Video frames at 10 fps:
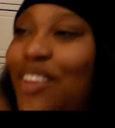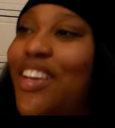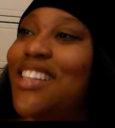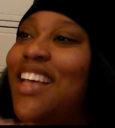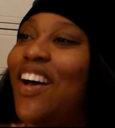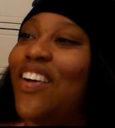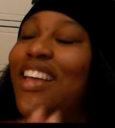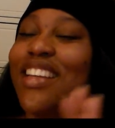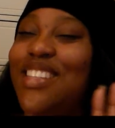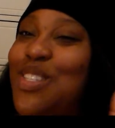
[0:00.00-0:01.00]
And you can tell
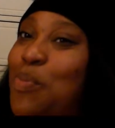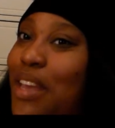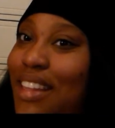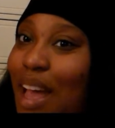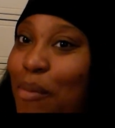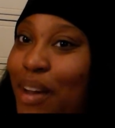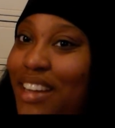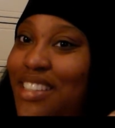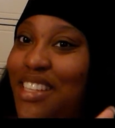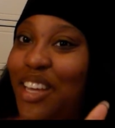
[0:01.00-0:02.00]
he doesn't speak that much.